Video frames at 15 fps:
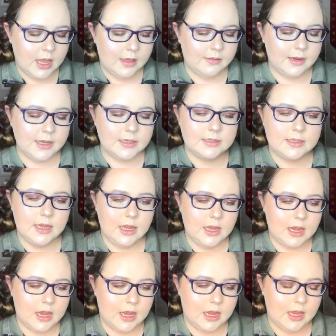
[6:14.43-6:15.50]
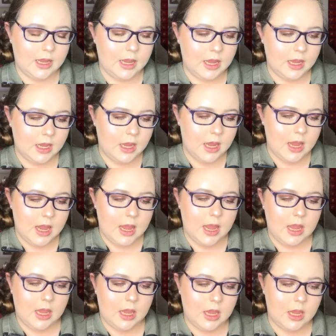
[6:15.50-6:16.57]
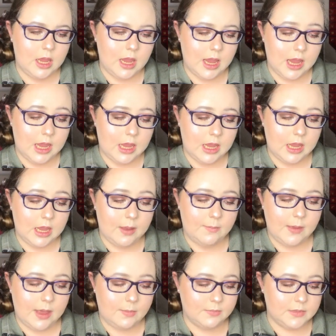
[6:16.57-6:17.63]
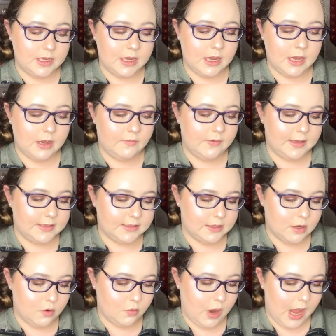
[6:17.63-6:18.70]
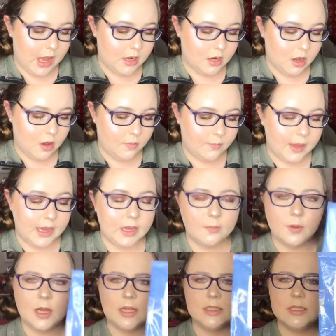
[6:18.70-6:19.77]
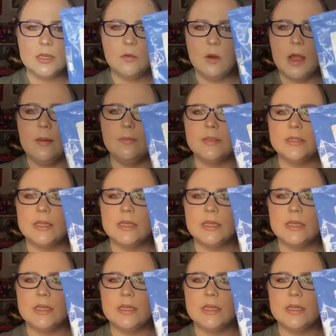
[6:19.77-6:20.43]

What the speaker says: And the next thing I am empty of is the retinol makeup cleansing wipes.